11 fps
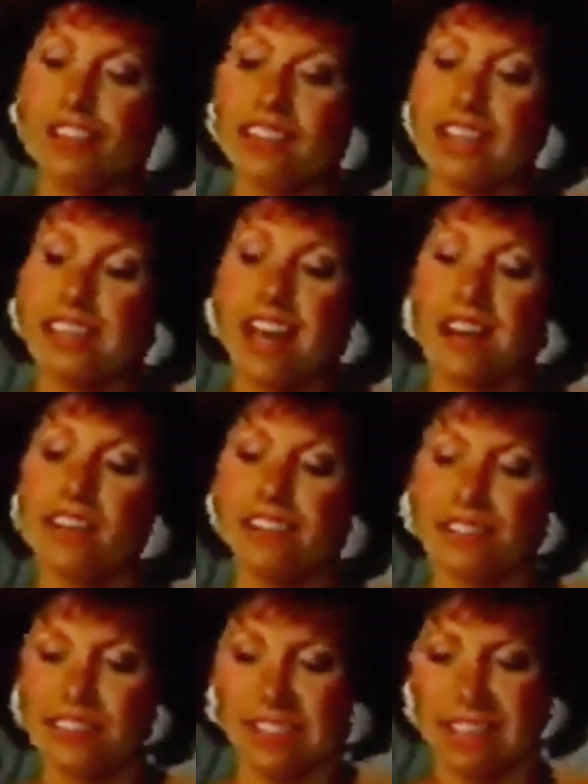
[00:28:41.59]
That Judy
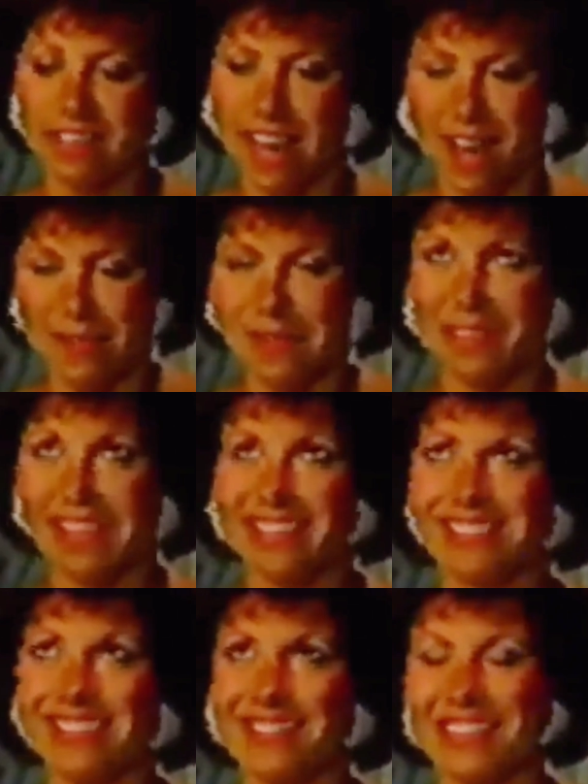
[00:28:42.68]
now is really in a
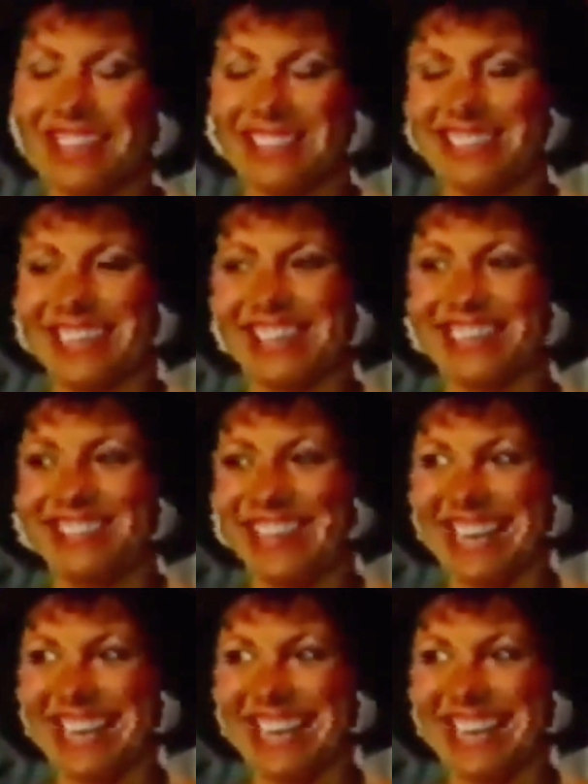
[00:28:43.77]
happy place, no price